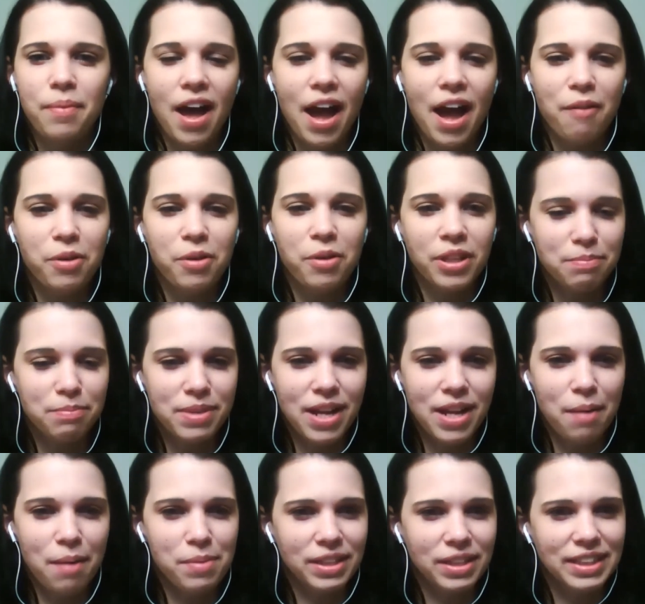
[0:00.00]
I will admit
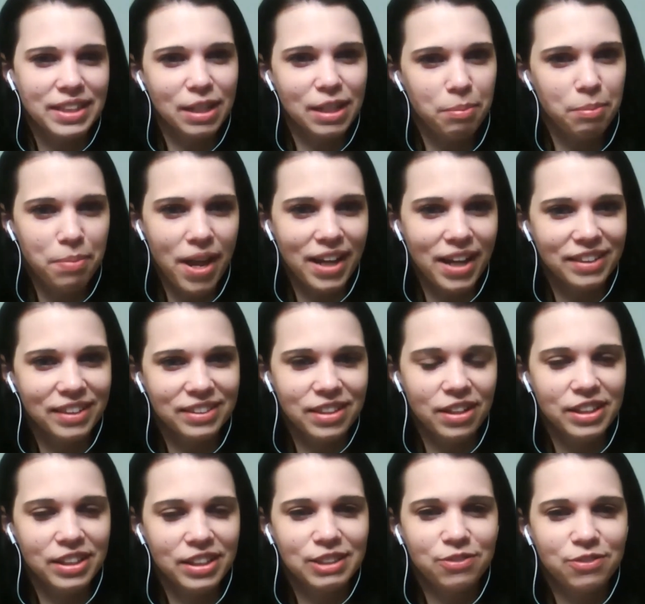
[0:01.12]
I'm a little bit biased
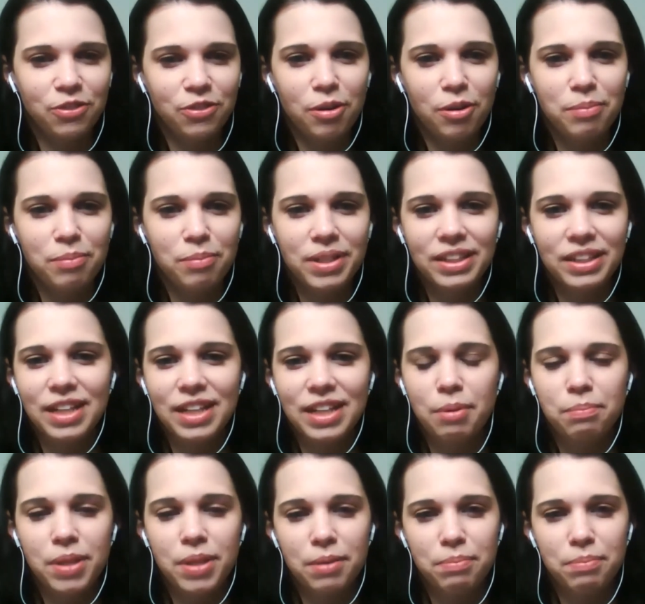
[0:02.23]
on his form because I'm a
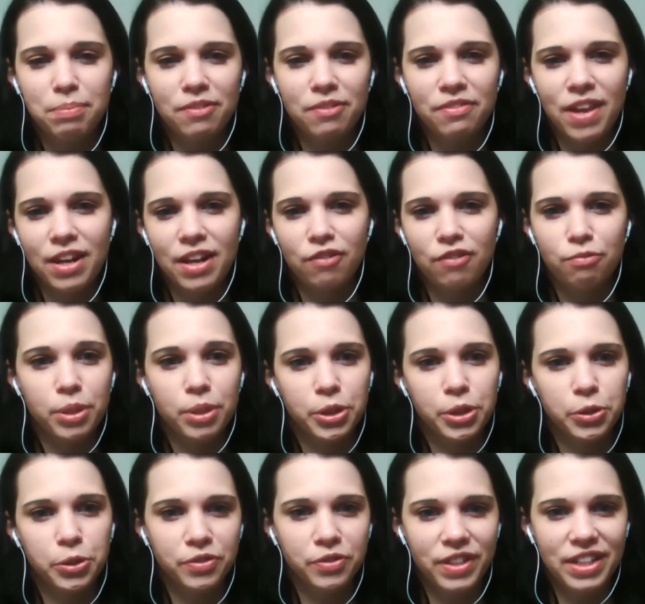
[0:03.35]
big, big fan of
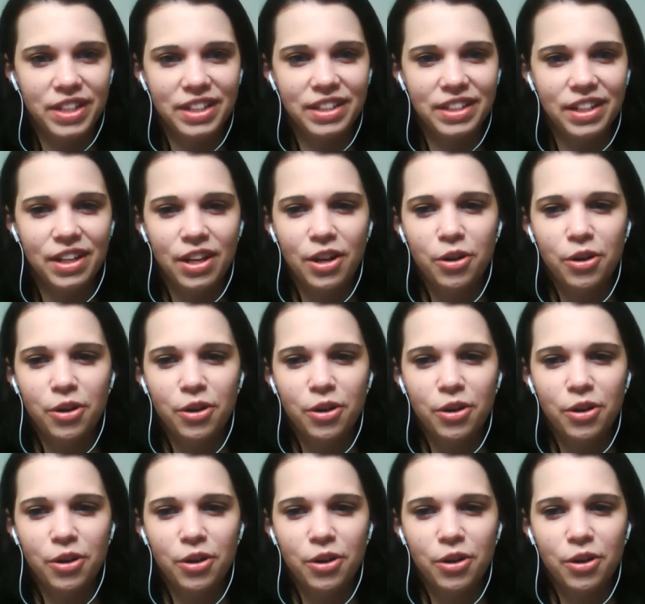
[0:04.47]
Flubin,